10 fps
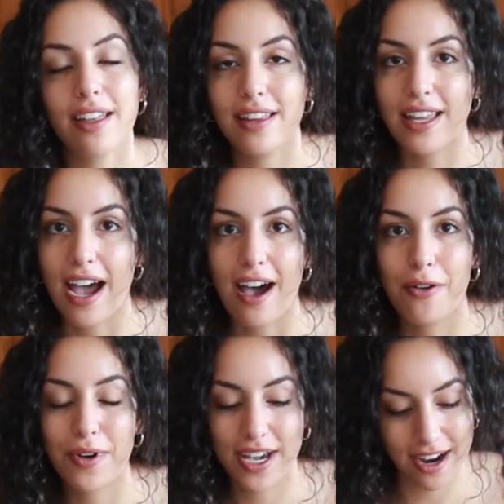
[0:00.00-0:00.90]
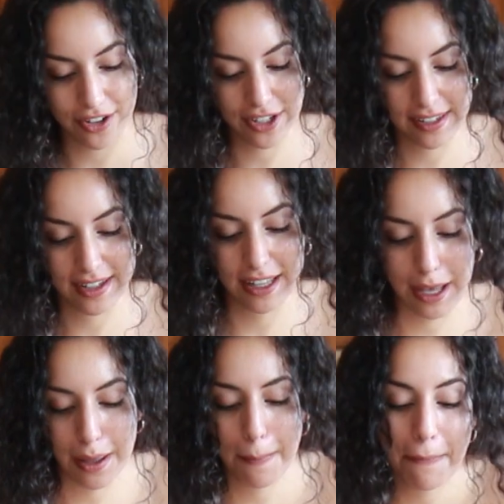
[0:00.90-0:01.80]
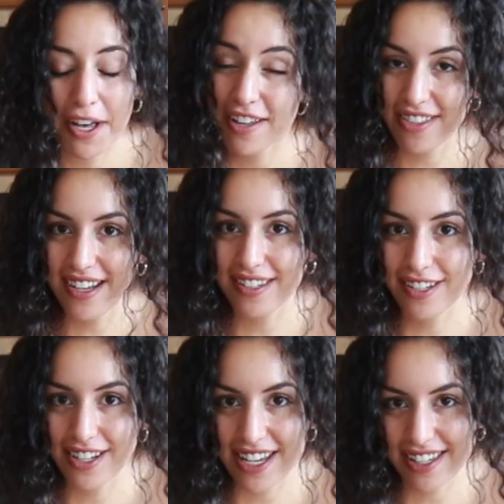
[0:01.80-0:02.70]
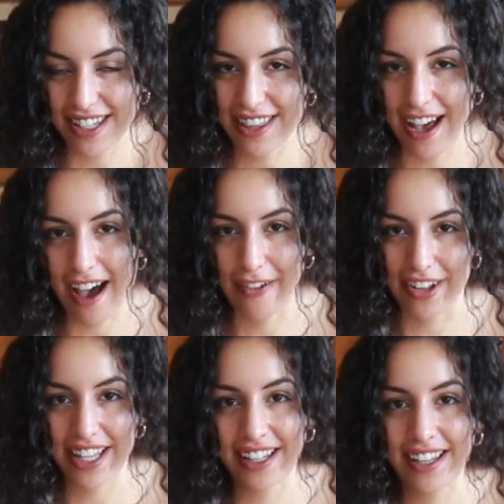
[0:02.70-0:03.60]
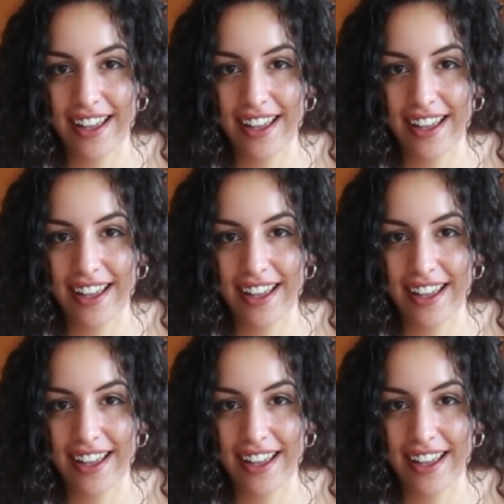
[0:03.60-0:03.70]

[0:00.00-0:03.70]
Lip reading: Now we are just gonna put these cookies in the oven